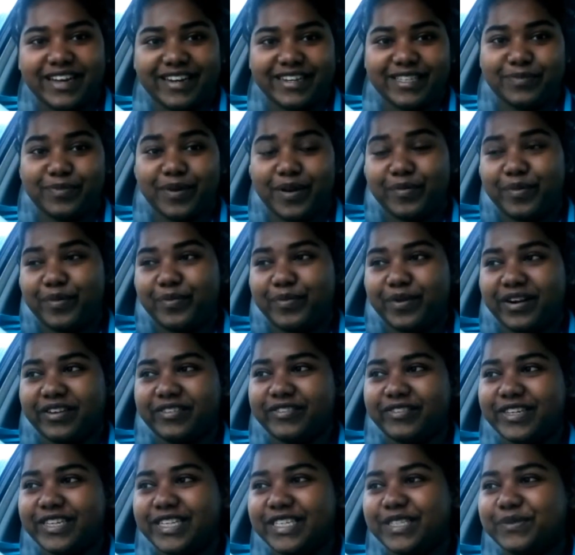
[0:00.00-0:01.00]
Daddy's buying me
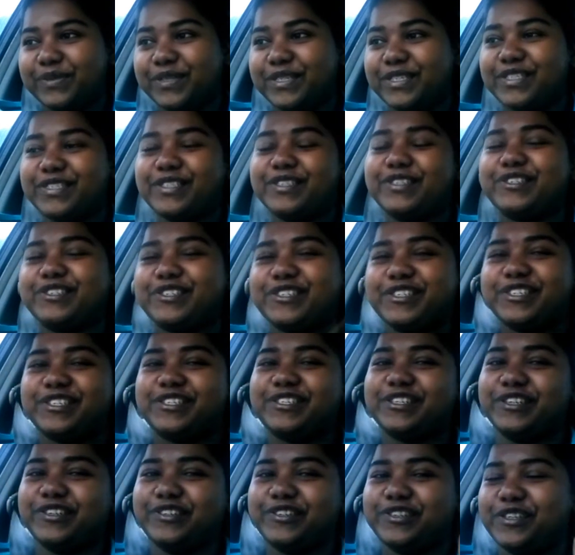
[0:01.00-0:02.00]
breakfast, which is the
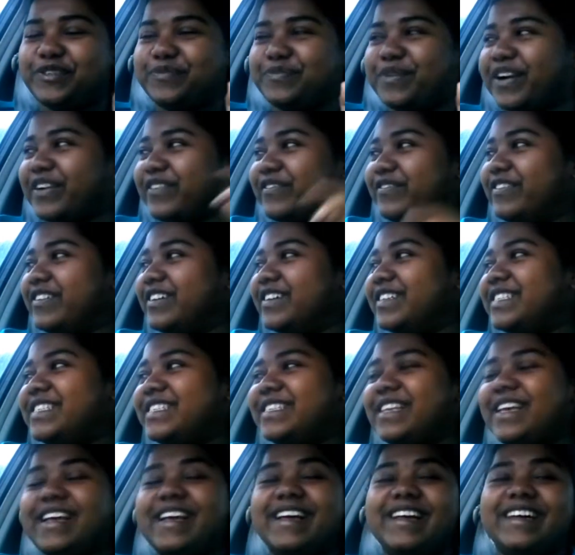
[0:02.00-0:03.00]
traditional Trini
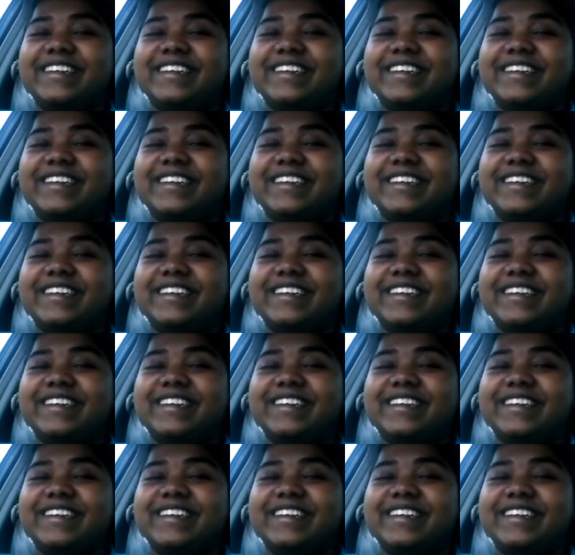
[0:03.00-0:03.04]
breakfast.